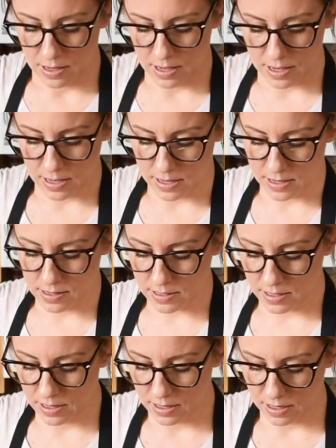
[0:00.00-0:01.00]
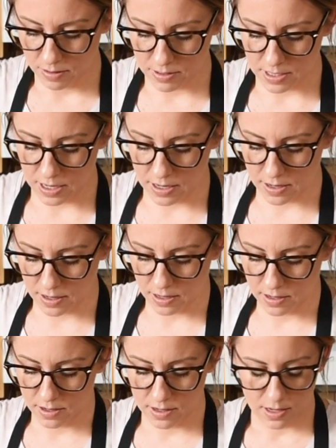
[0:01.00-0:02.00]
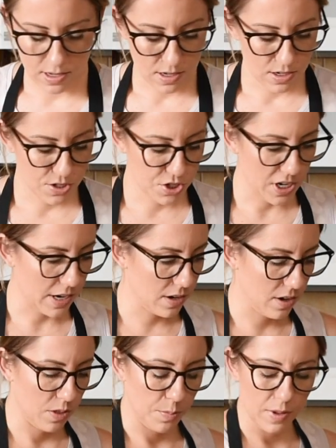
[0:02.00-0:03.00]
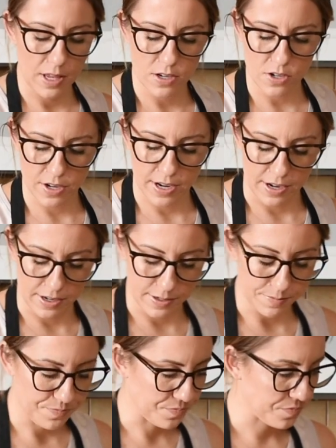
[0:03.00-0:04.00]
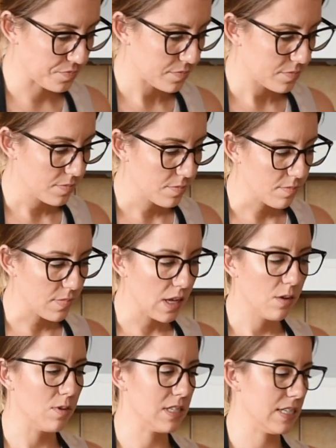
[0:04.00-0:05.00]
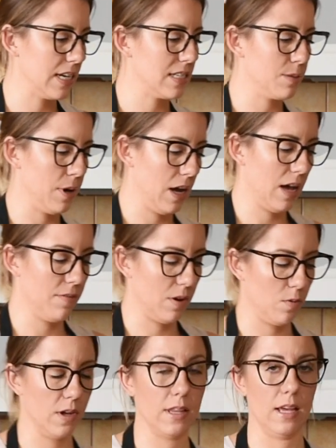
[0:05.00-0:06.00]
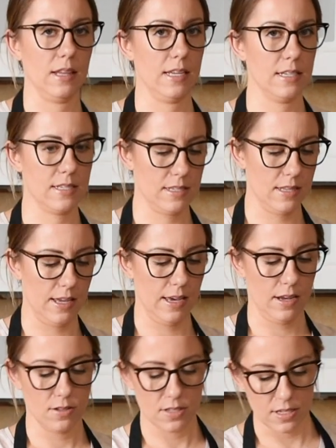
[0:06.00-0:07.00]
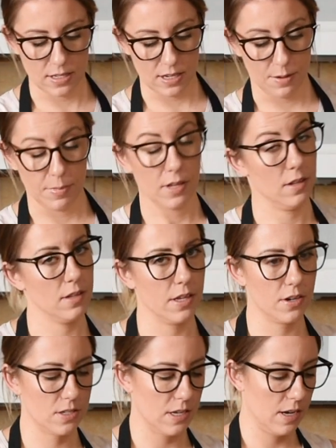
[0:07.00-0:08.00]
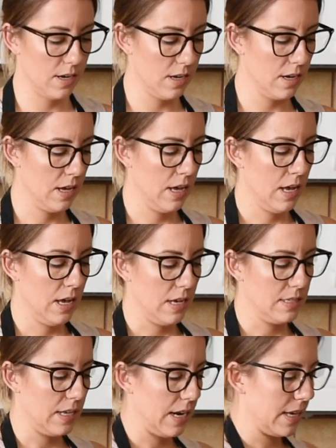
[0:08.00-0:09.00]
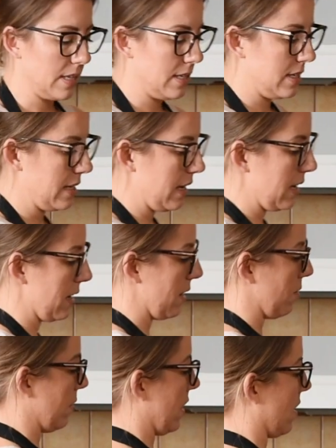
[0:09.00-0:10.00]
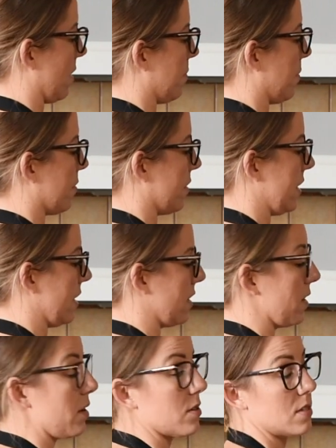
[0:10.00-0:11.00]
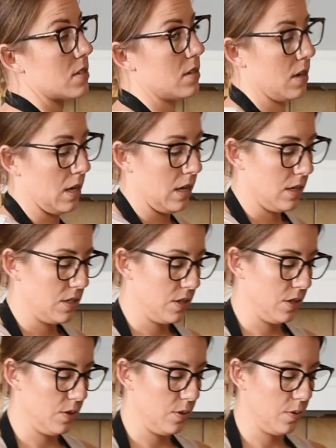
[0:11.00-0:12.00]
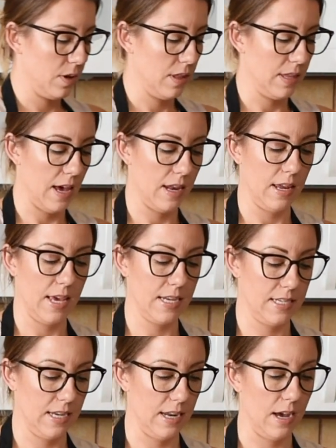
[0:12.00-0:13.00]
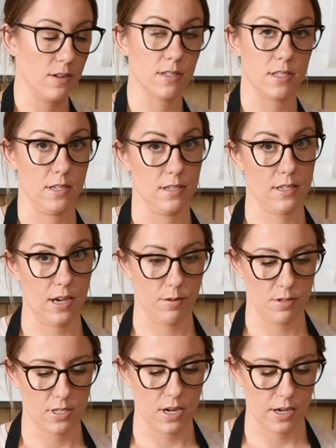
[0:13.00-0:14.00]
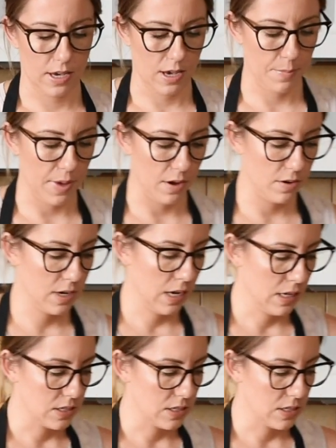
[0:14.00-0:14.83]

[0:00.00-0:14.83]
And I was kind of checking on the blender here. What's nice about having one that lists the ounces and milliliters on it is that I can see we are pretty close to that 18 ounces I was talking about.